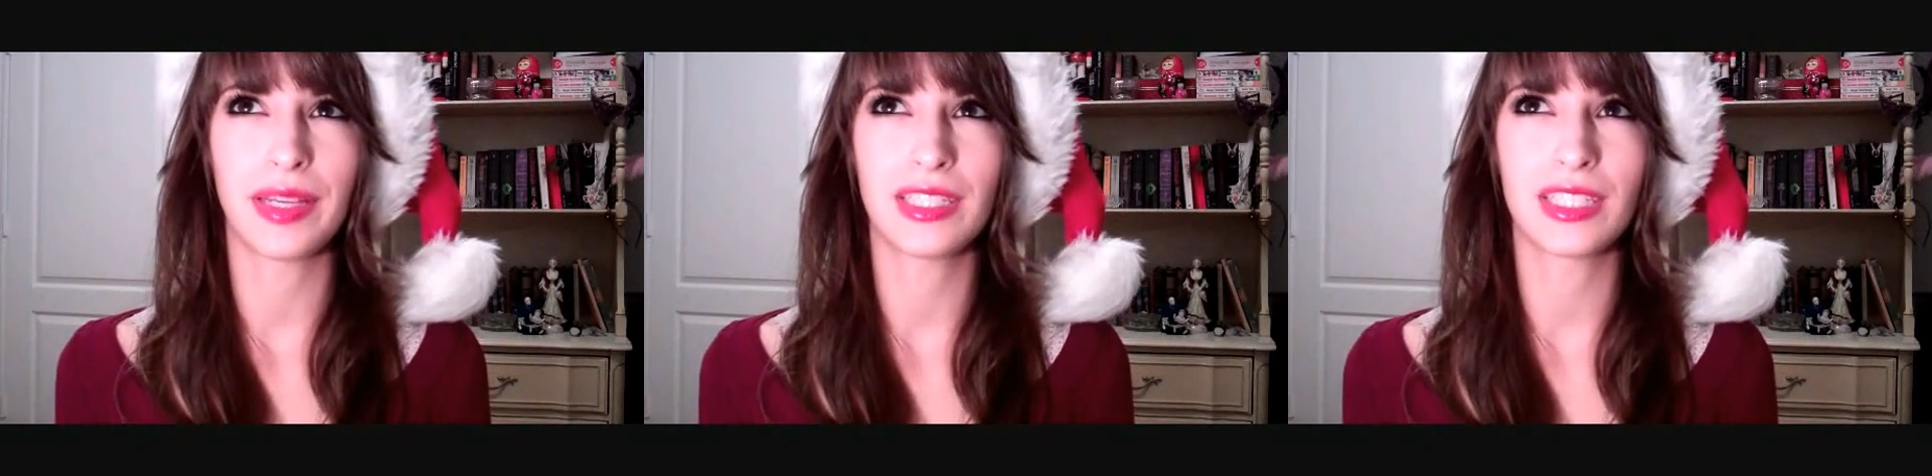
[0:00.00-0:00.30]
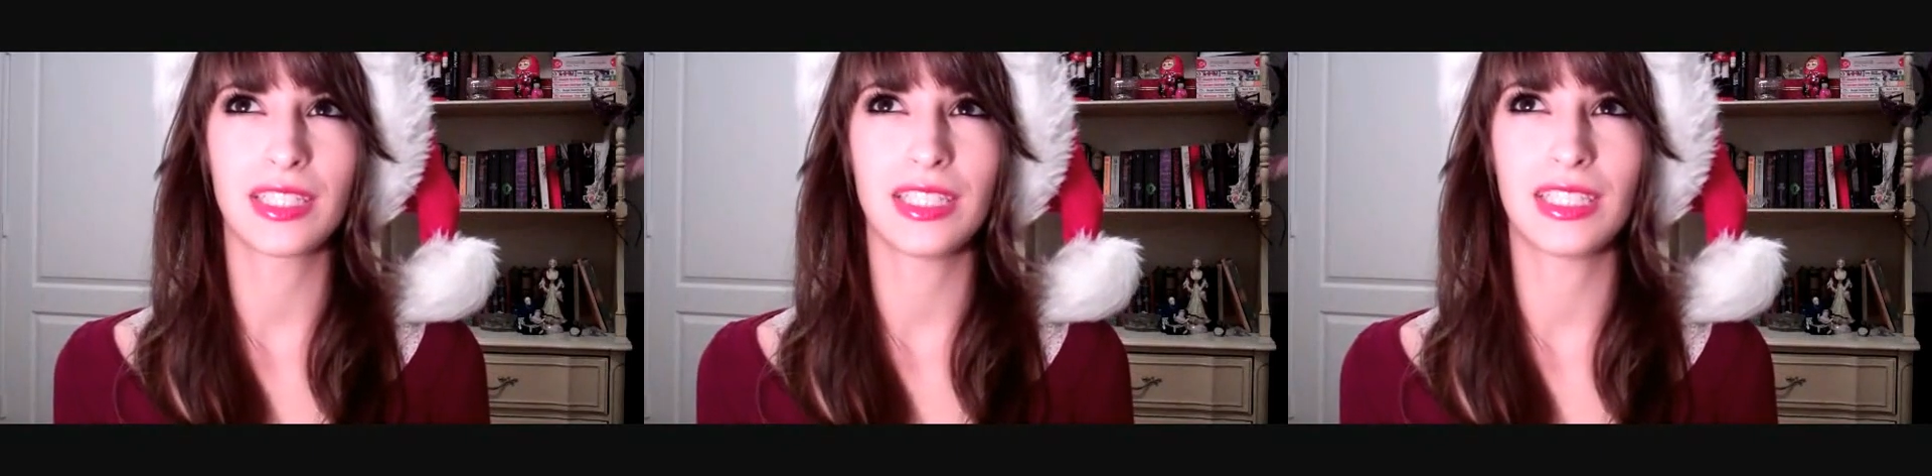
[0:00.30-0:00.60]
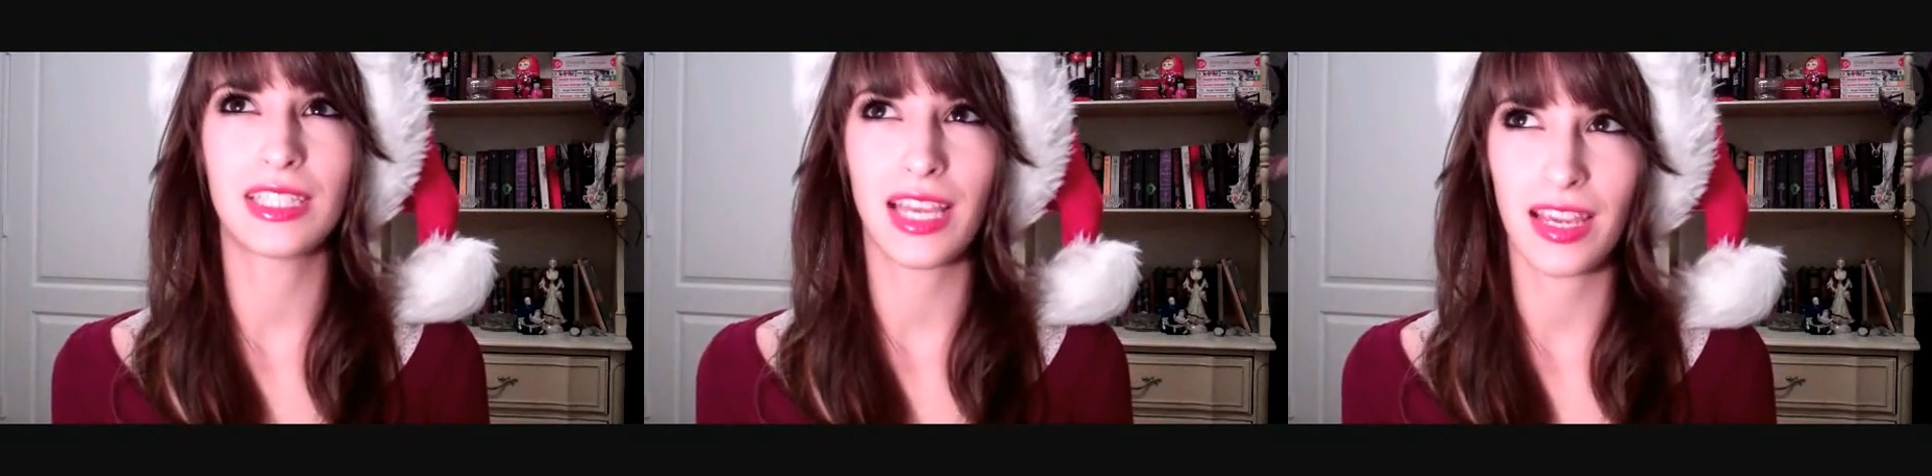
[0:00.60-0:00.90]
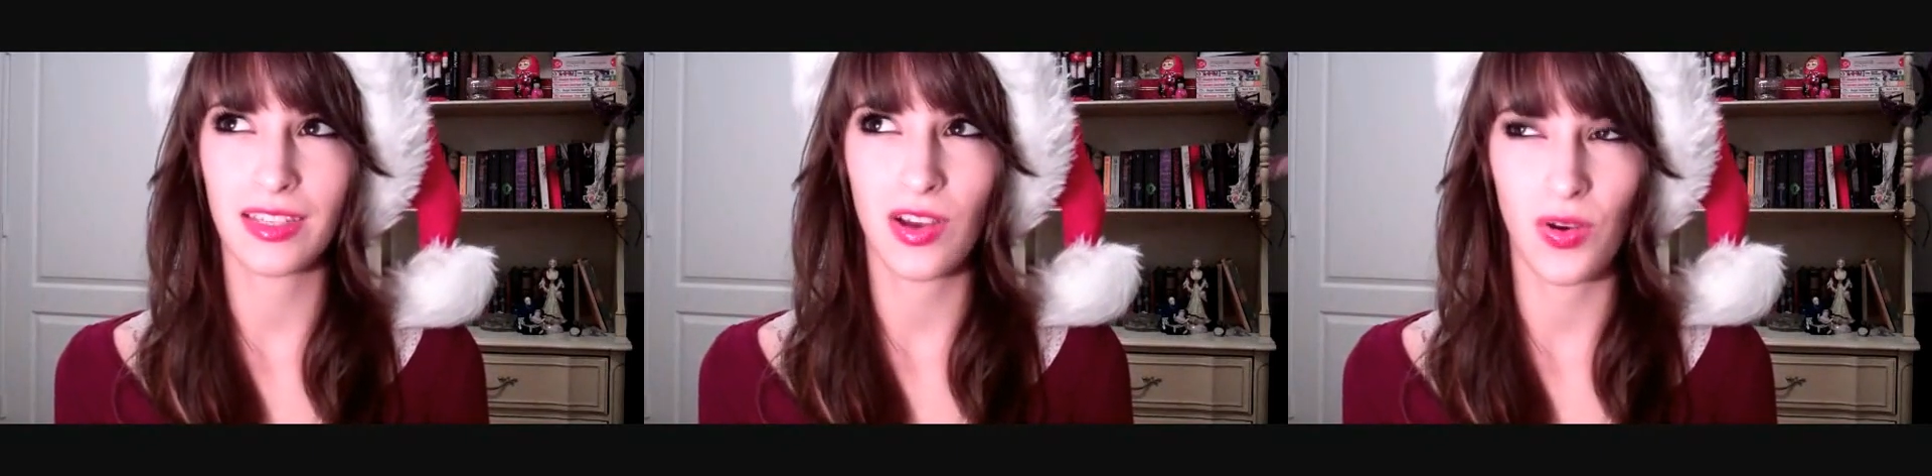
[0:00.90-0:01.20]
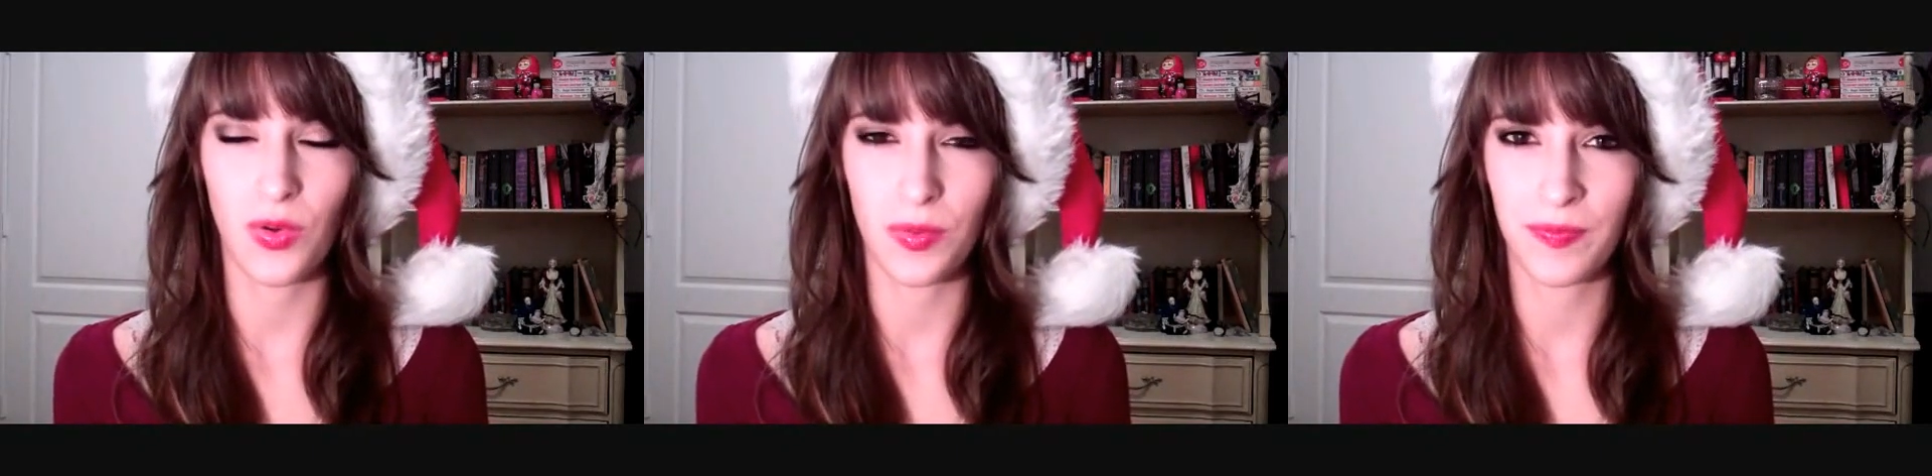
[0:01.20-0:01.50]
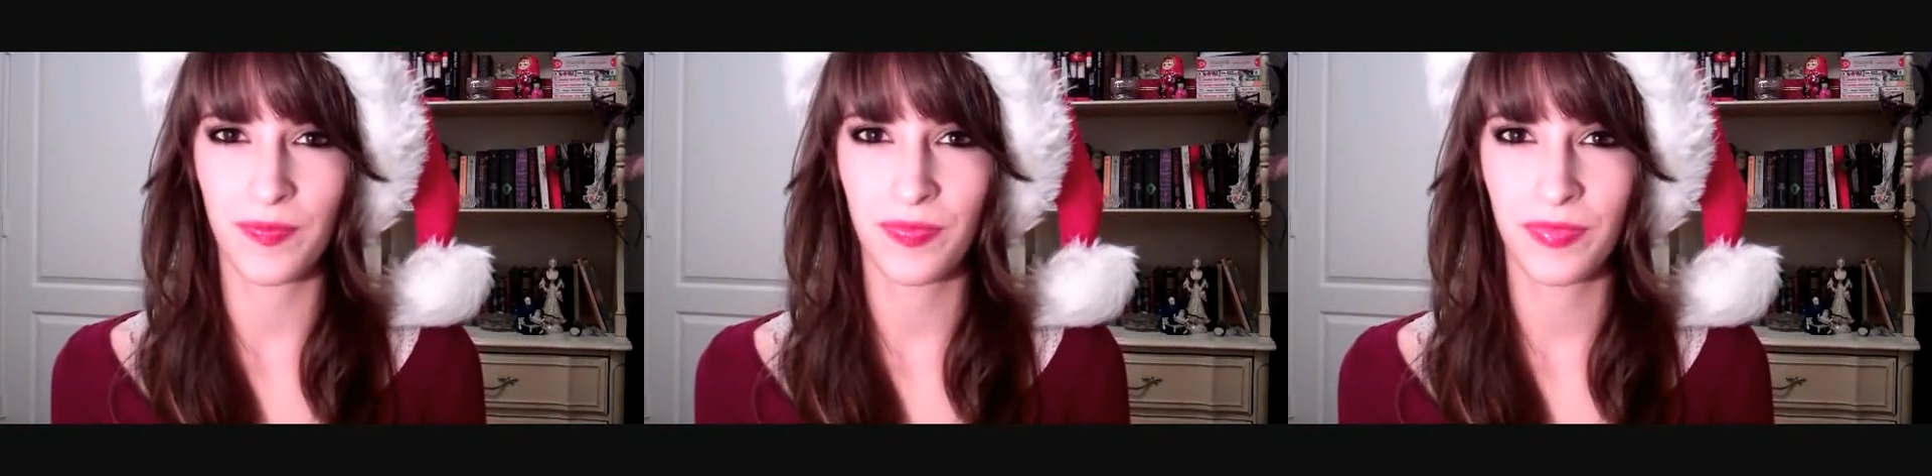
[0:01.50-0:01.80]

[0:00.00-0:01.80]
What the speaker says: basically staying home.